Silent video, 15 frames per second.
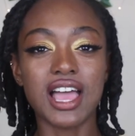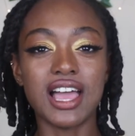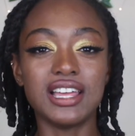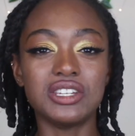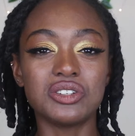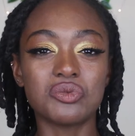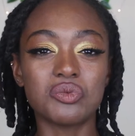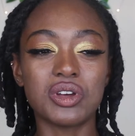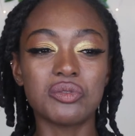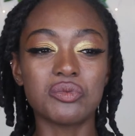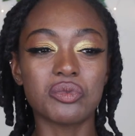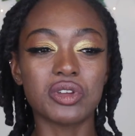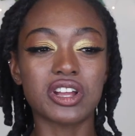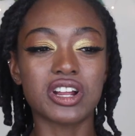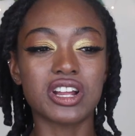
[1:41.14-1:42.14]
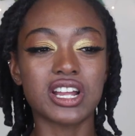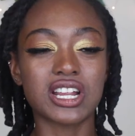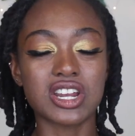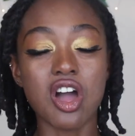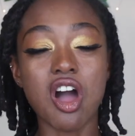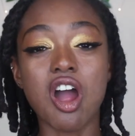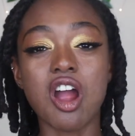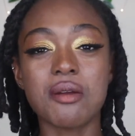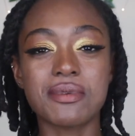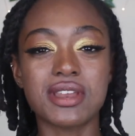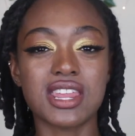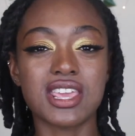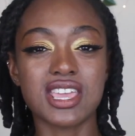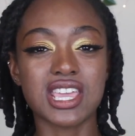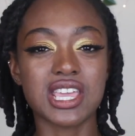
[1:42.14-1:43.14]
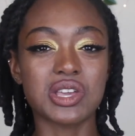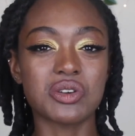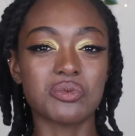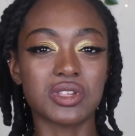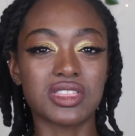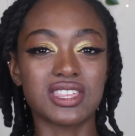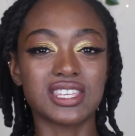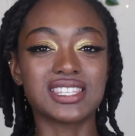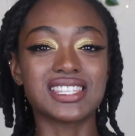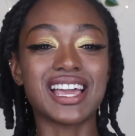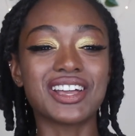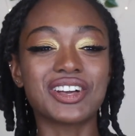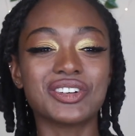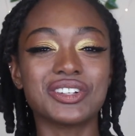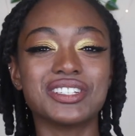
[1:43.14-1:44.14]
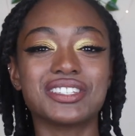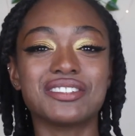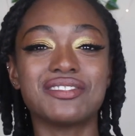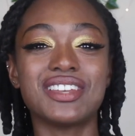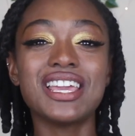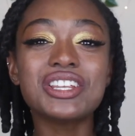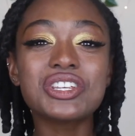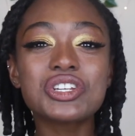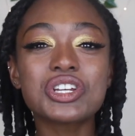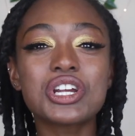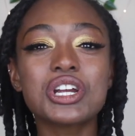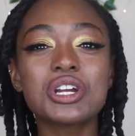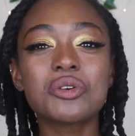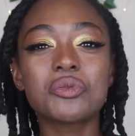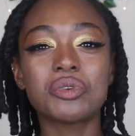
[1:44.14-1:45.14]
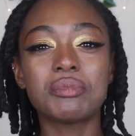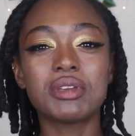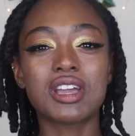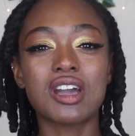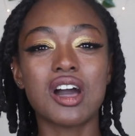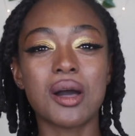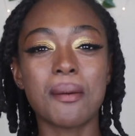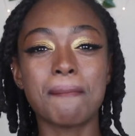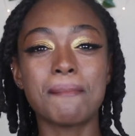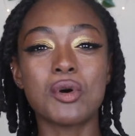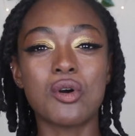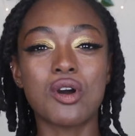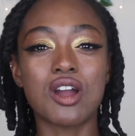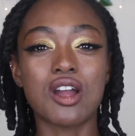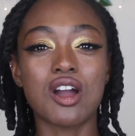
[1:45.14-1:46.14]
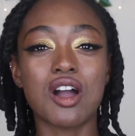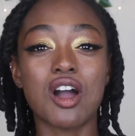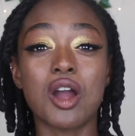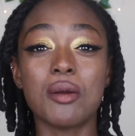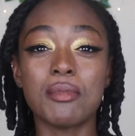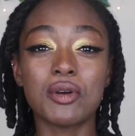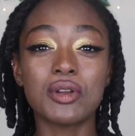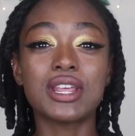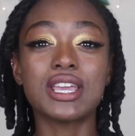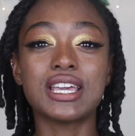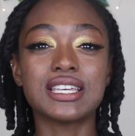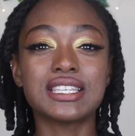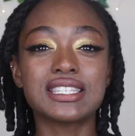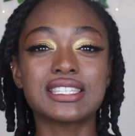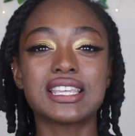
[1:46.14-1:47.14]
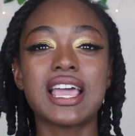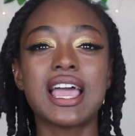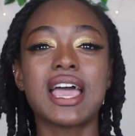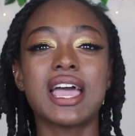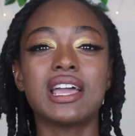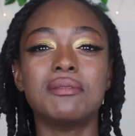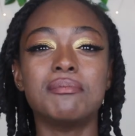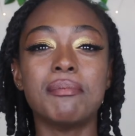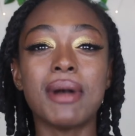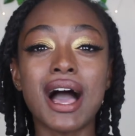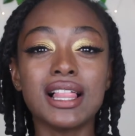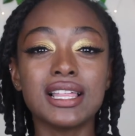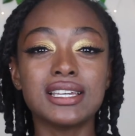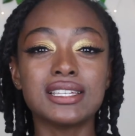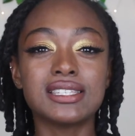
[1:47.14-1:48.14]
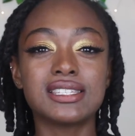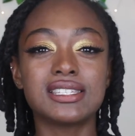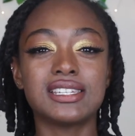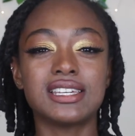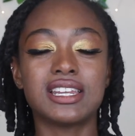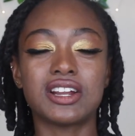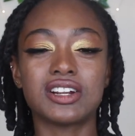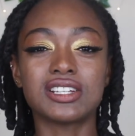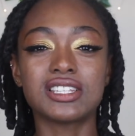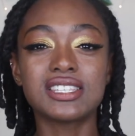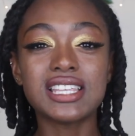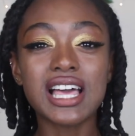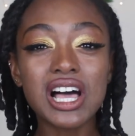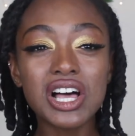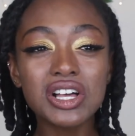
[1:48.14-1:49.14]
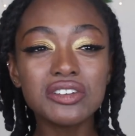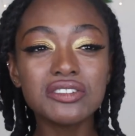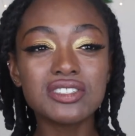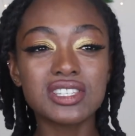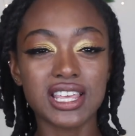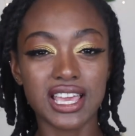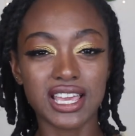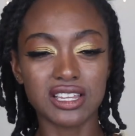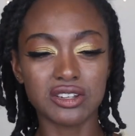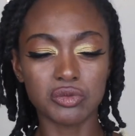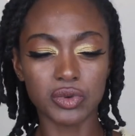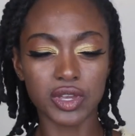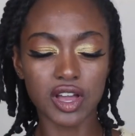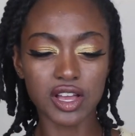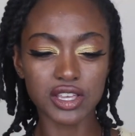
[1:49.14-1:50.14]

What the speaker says: And when we're in harmony with the cycles of nature, we become more harmonious and balanced in ourselves, and